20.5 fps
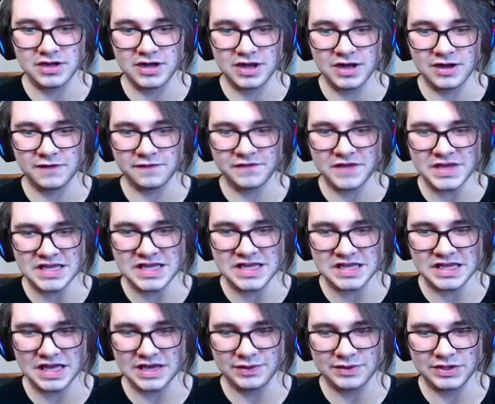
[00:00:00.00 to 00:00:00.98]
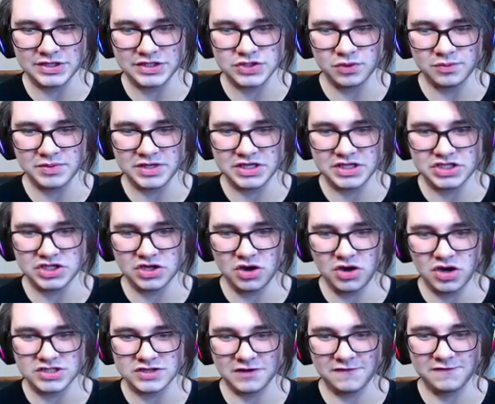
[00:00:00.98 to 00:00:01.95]
uh, faking illness will be
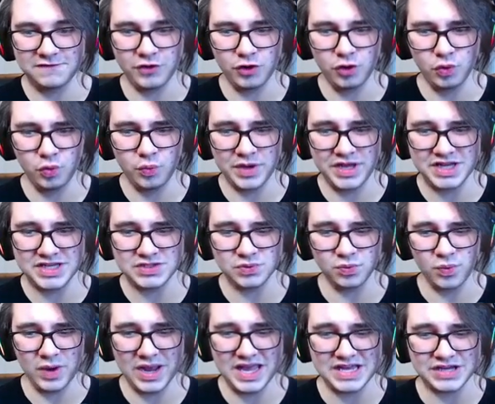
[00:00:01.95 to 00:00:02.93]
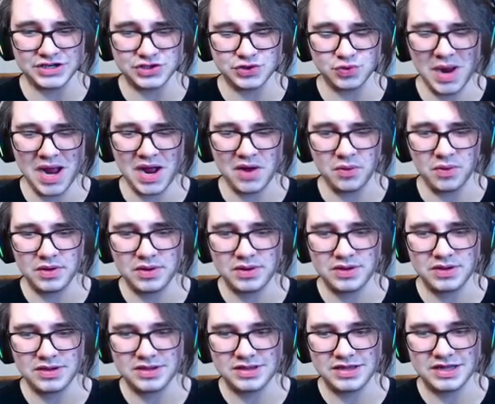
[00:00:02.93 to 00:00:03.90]
docked a full week's wage. Wow,
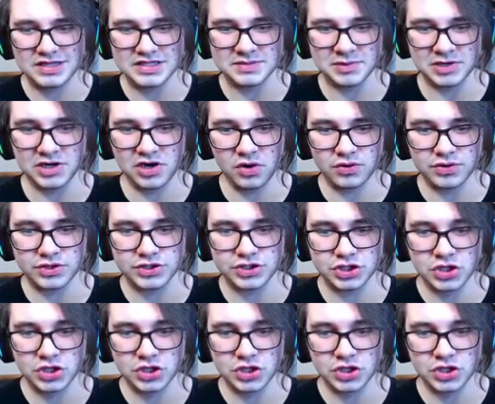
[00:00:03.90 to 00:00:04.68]
that's a bit harsh.